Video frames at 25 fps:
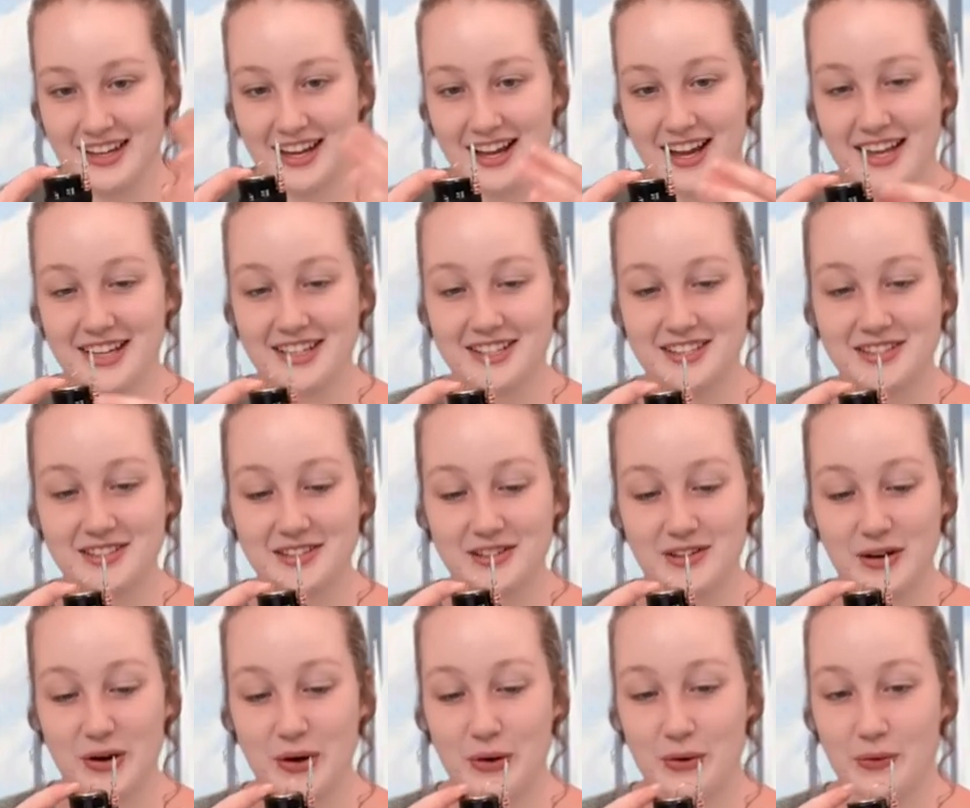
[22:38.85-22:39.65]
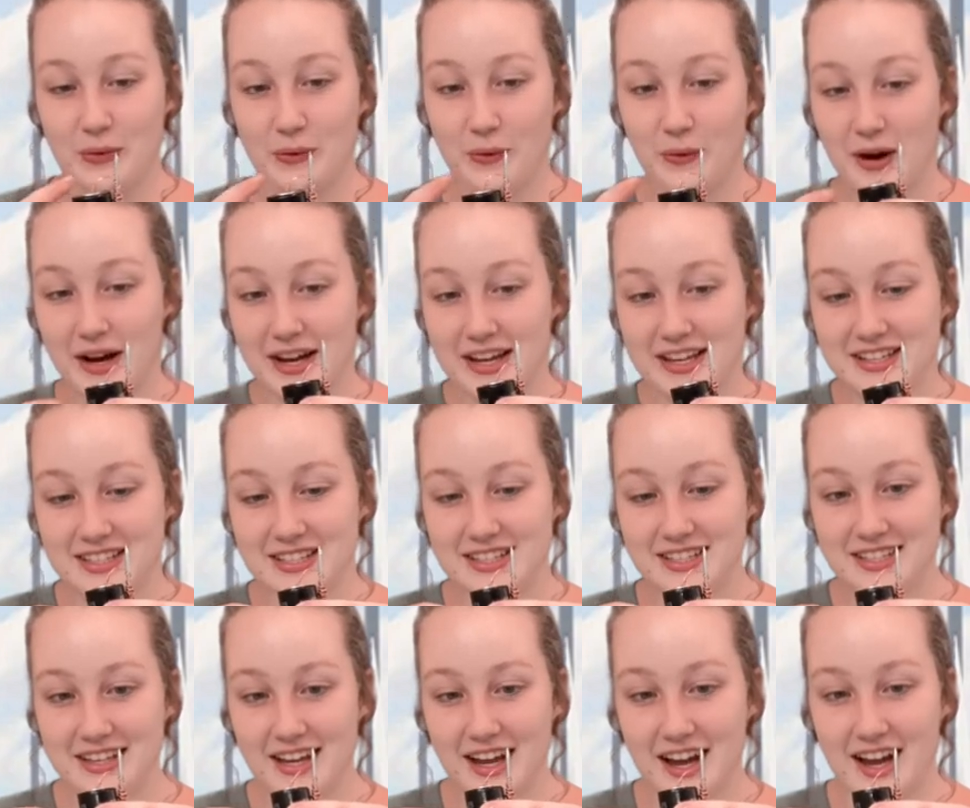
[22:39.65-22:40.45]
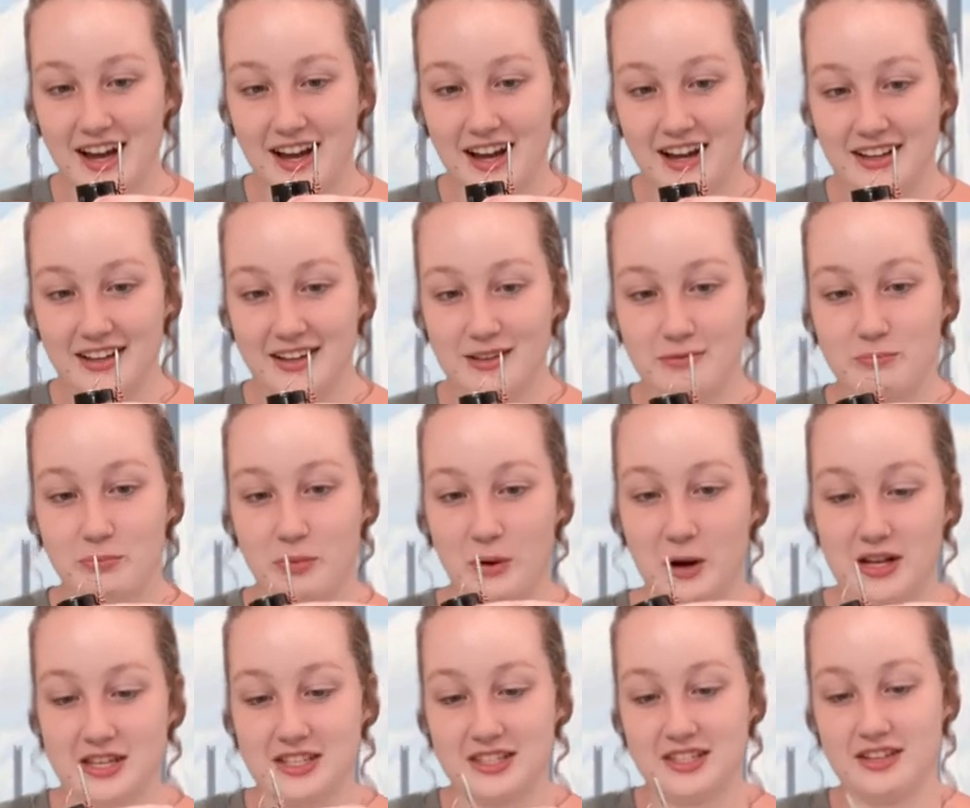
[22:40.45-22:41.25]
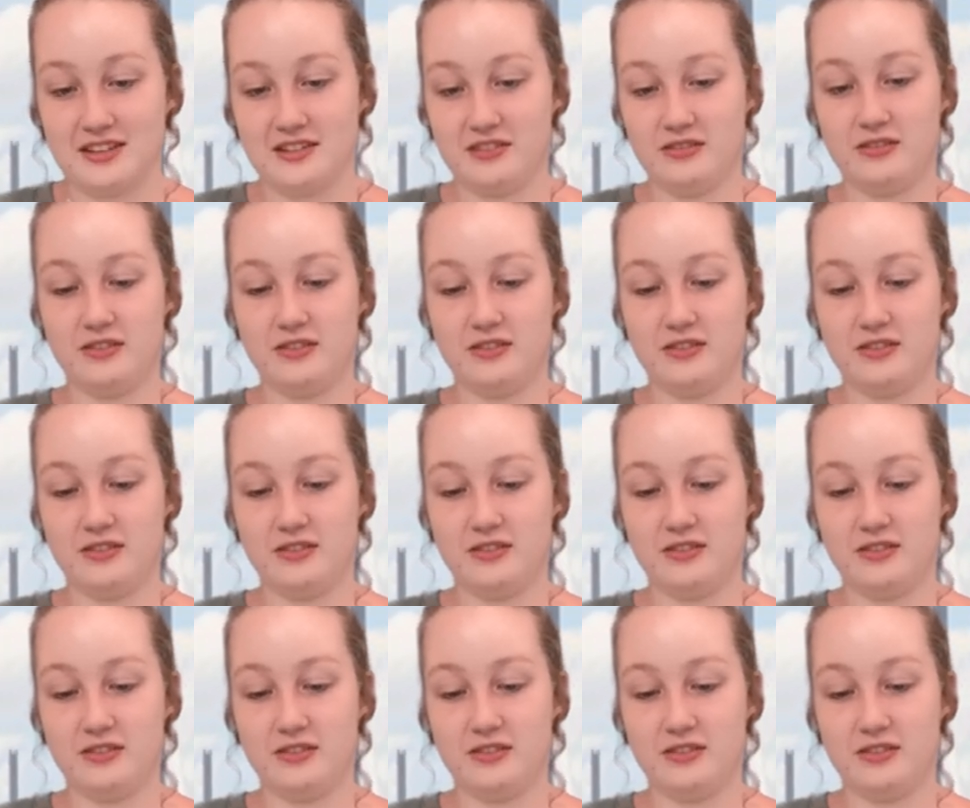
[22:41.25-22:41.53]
It's quite impressive.